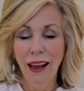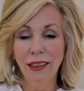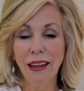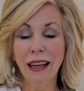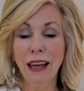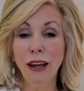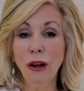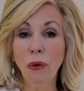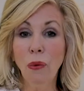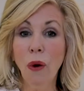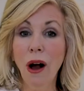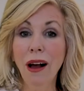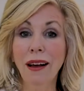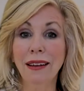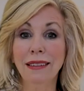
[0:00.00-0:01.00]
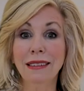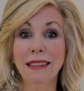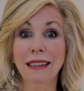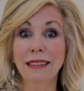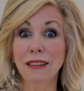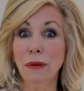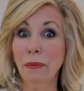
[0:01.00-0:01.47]
The King of Wands
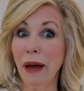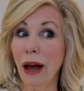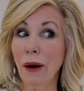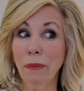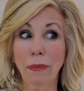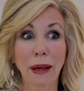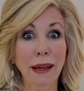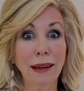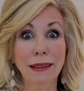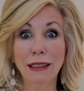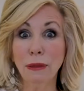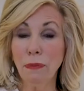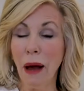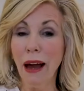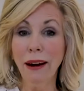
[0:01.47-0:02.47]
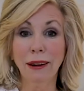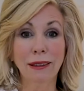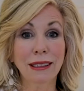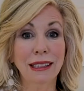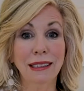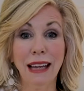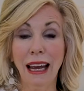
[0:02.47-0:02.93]
is about being
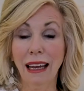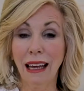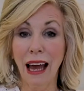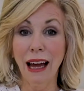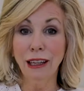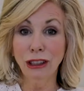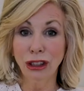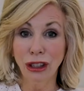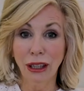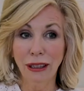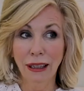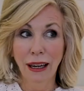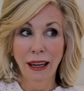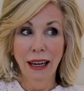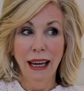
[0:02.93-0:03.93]
inspired to take action.